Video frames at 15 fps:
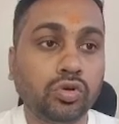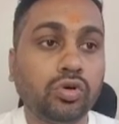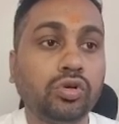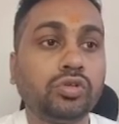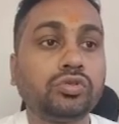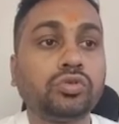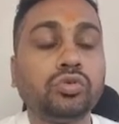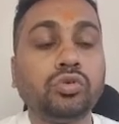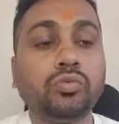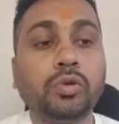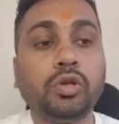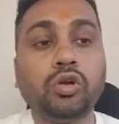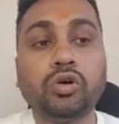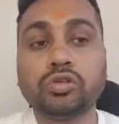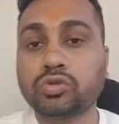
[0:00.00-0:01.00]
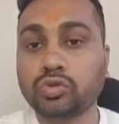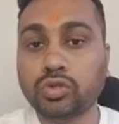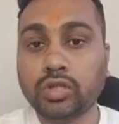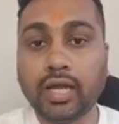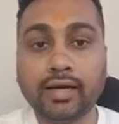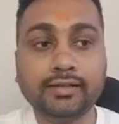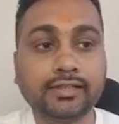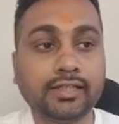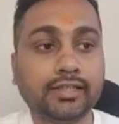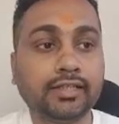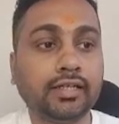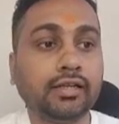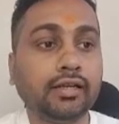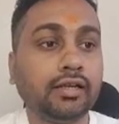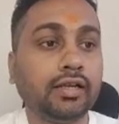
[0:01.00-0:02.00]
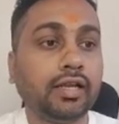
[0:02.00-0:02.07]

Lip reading: those who belongs to that center,